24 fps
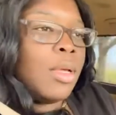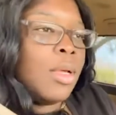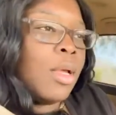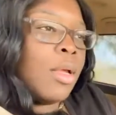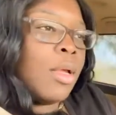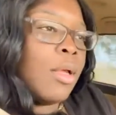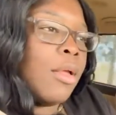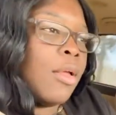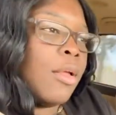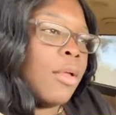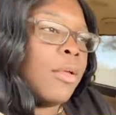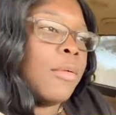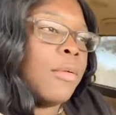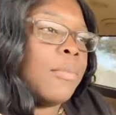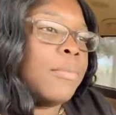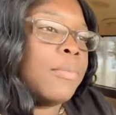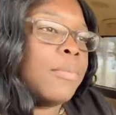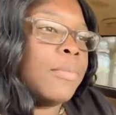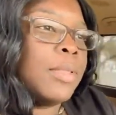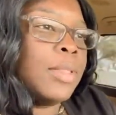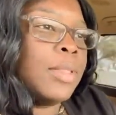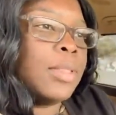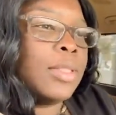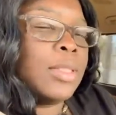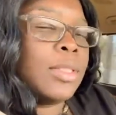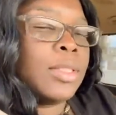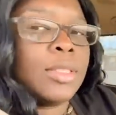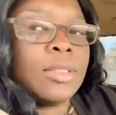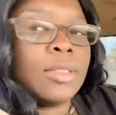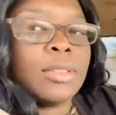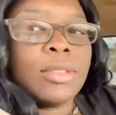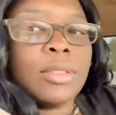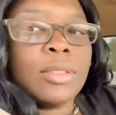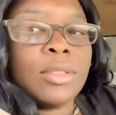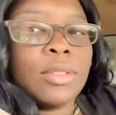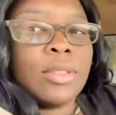
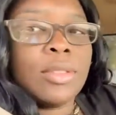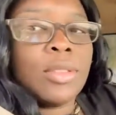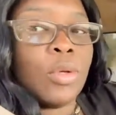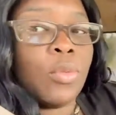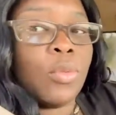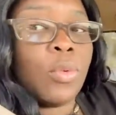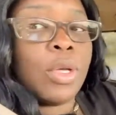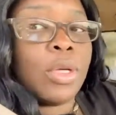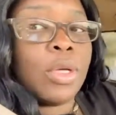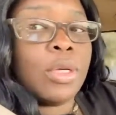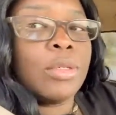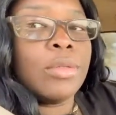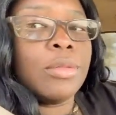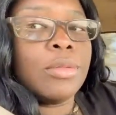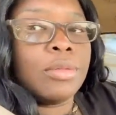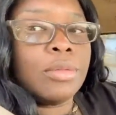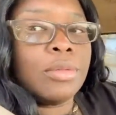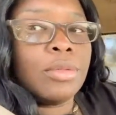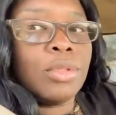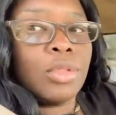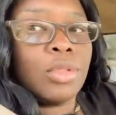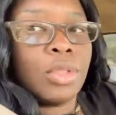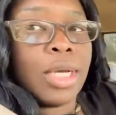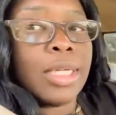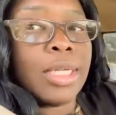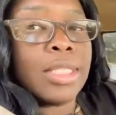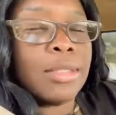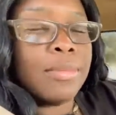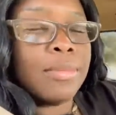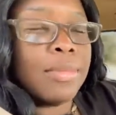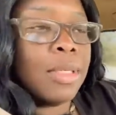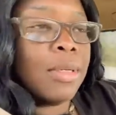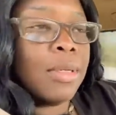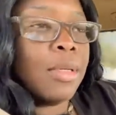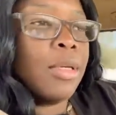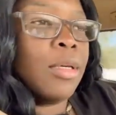um, so we're trying to
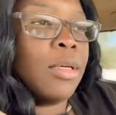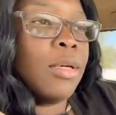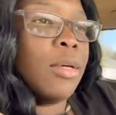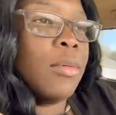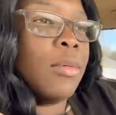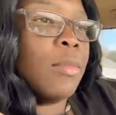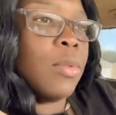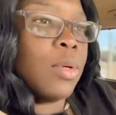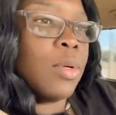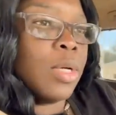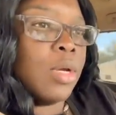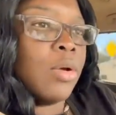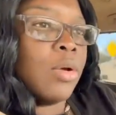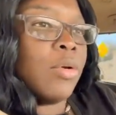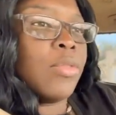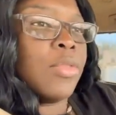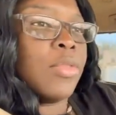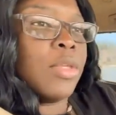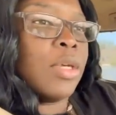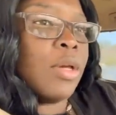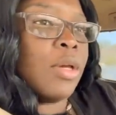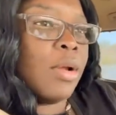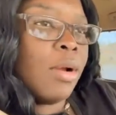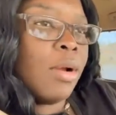be more healthy.